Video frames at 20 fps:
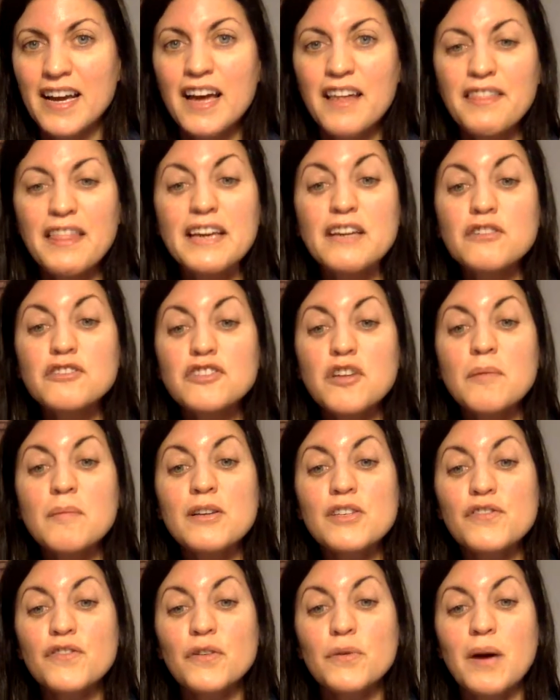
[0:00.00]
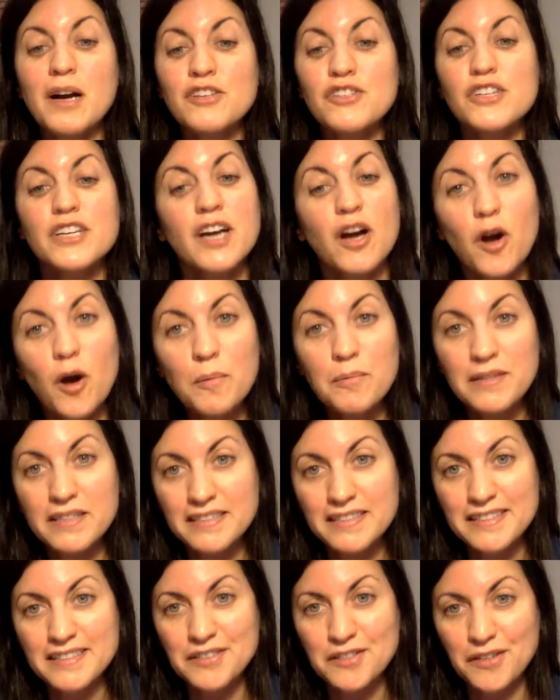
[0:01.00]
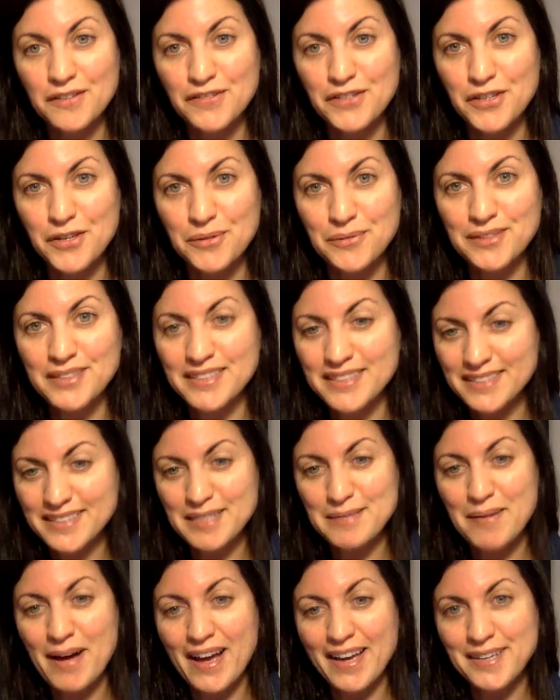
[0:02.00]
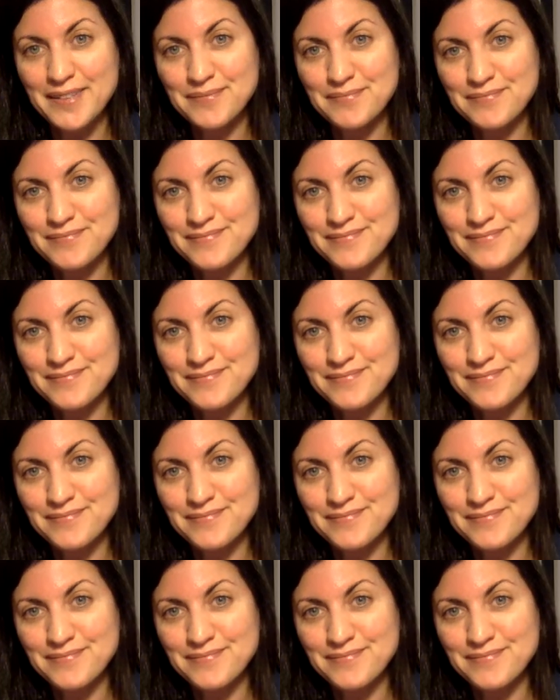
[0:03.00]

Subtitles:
Thank you so much for watching. I hope this has served you. Goodbye.